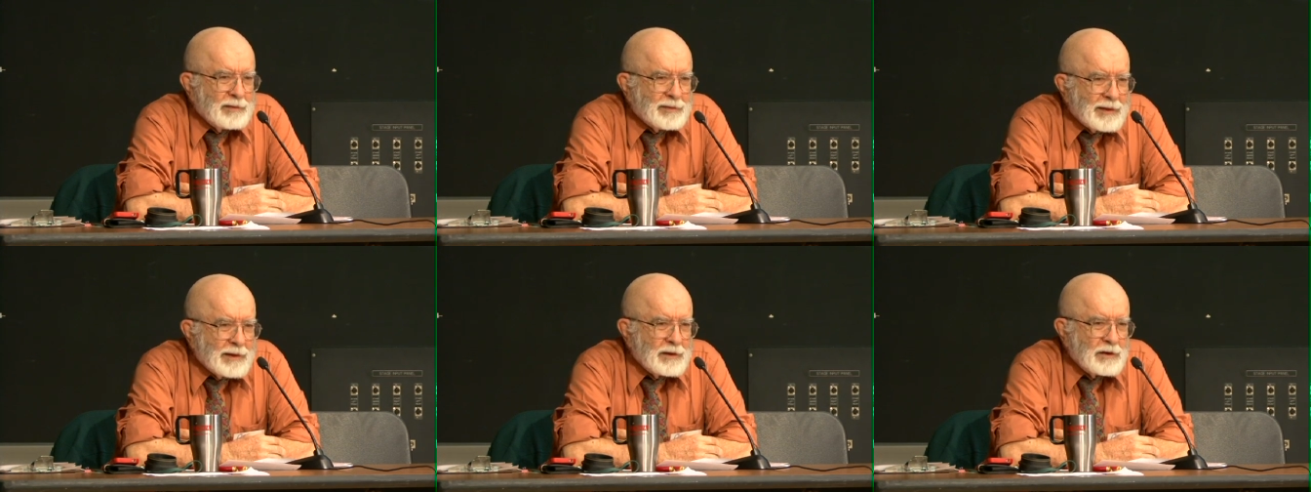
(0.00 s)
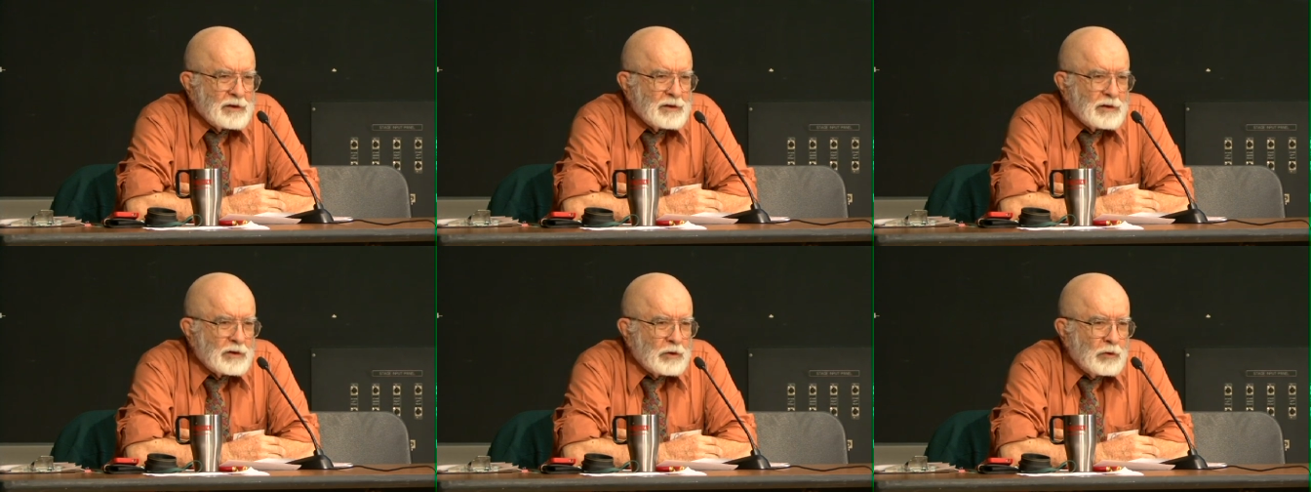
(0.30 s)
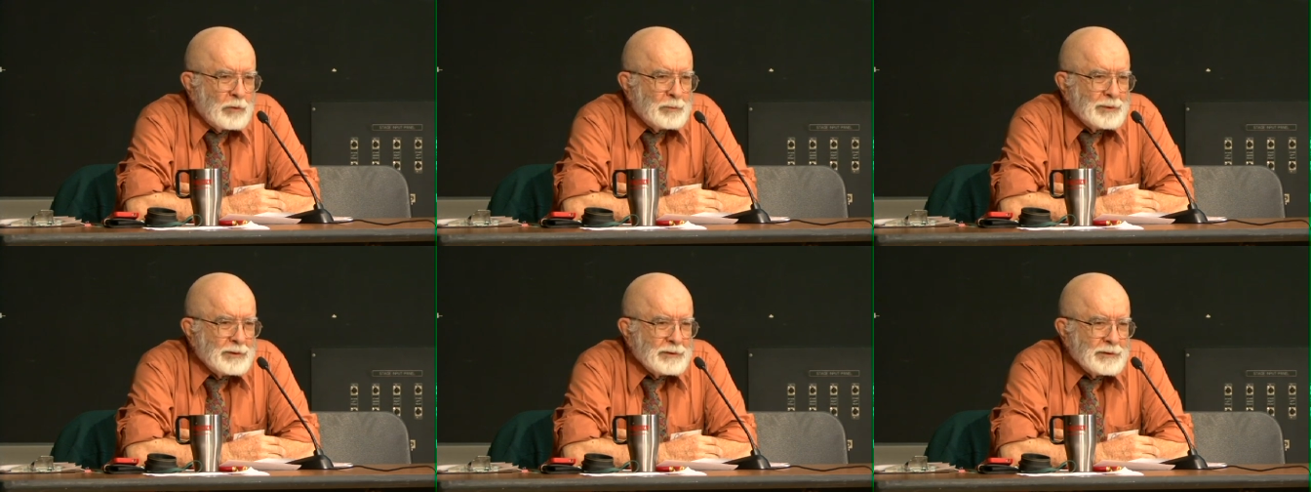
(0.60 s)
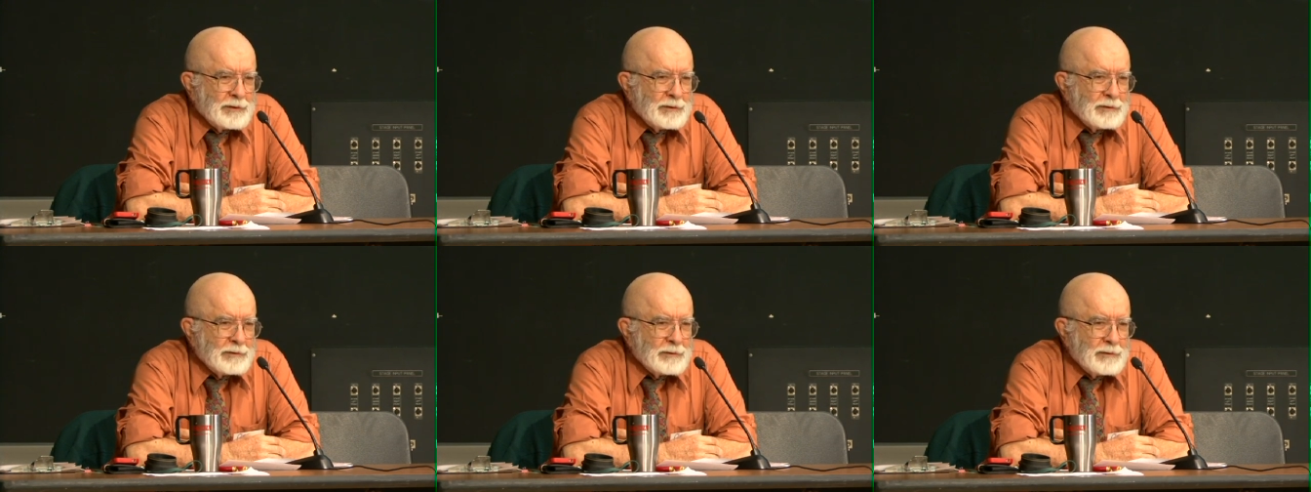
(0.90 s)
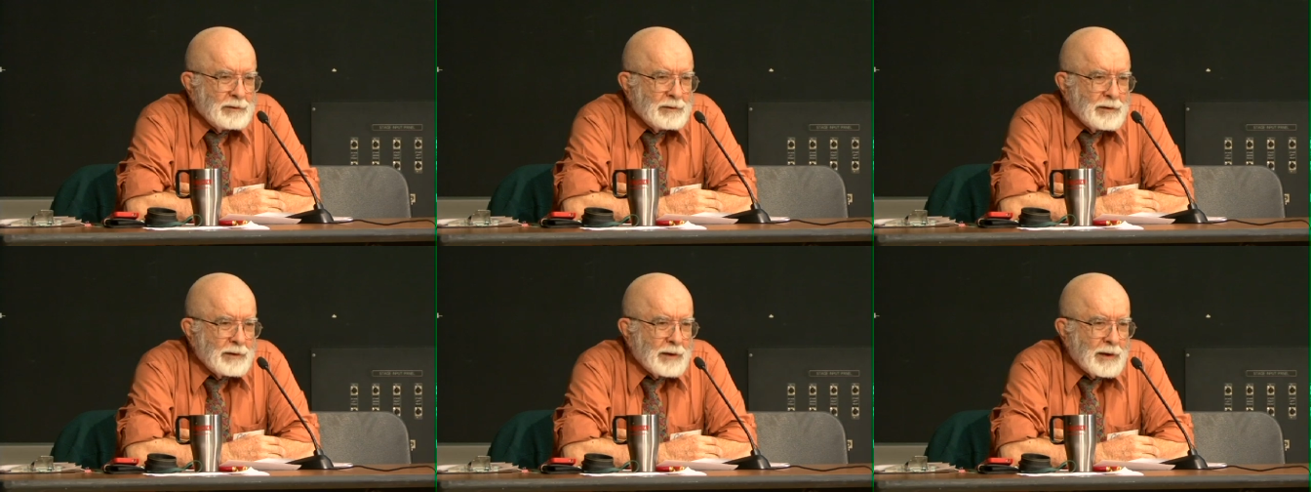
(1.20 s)
Think globally,
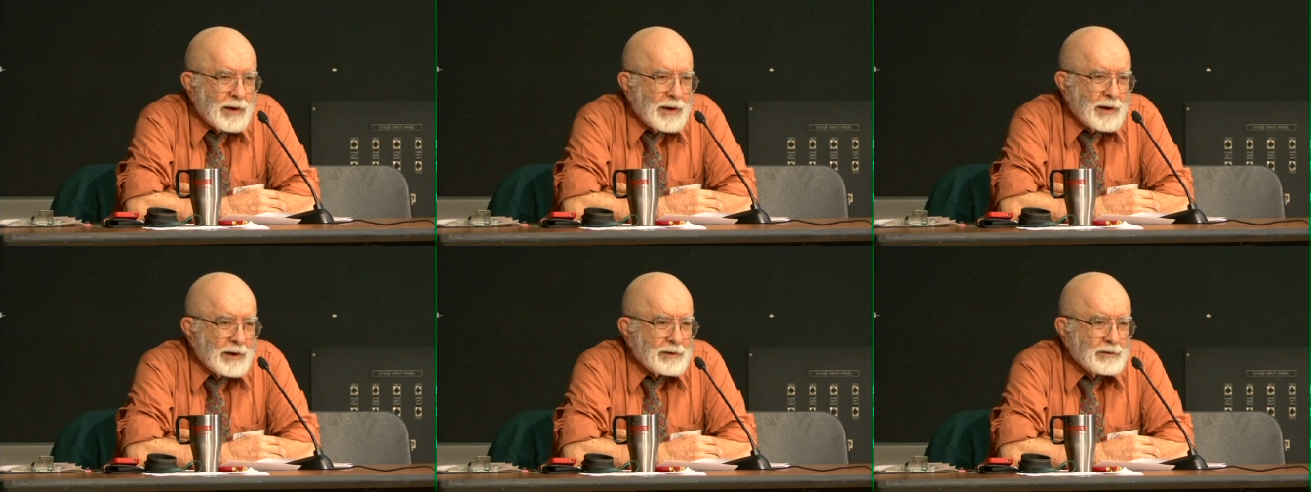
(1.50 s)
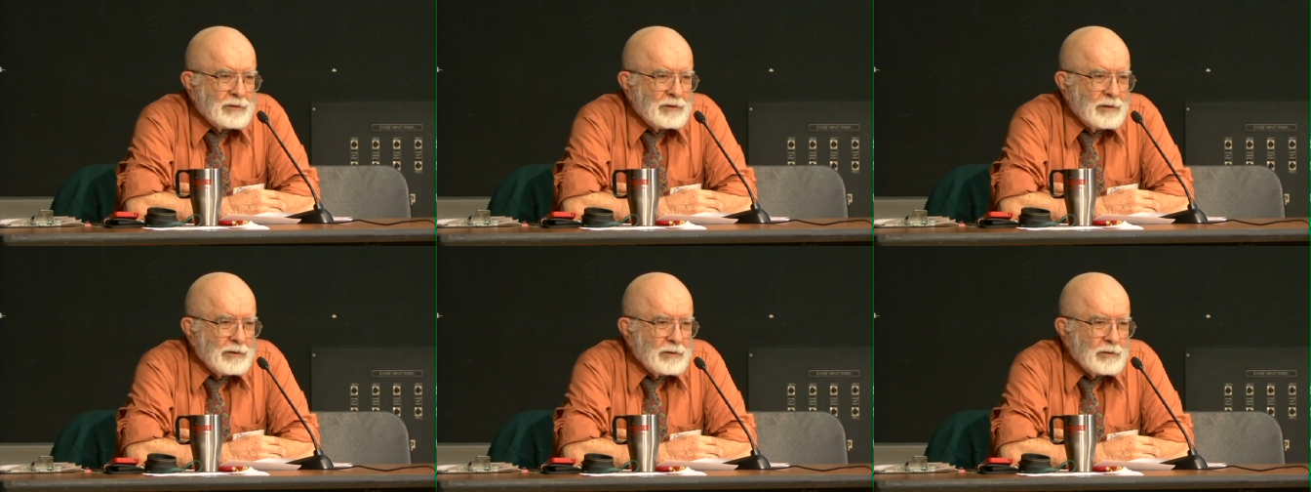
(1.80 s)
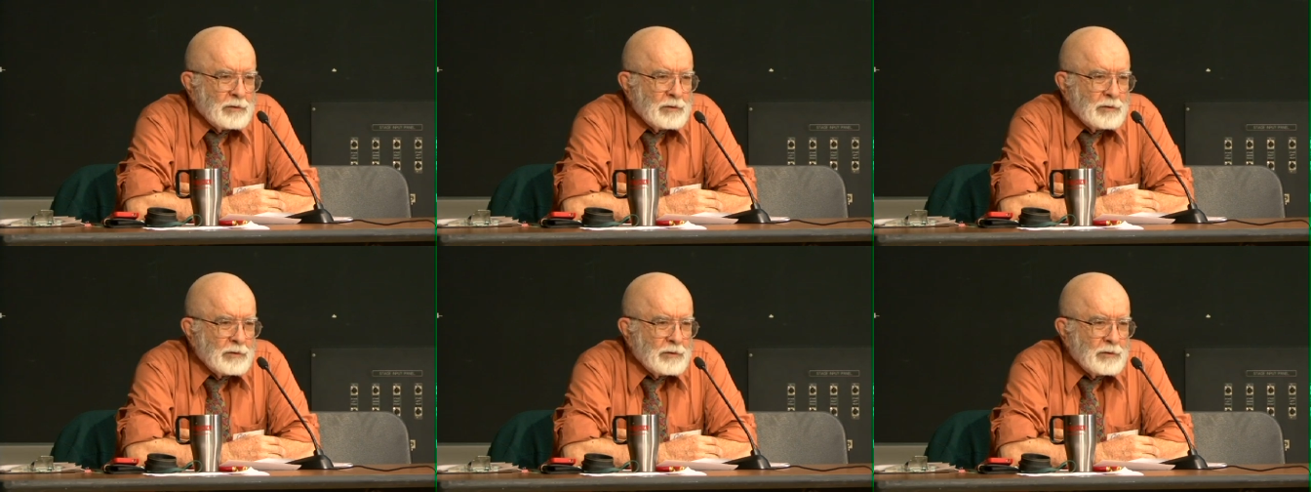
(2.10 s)
act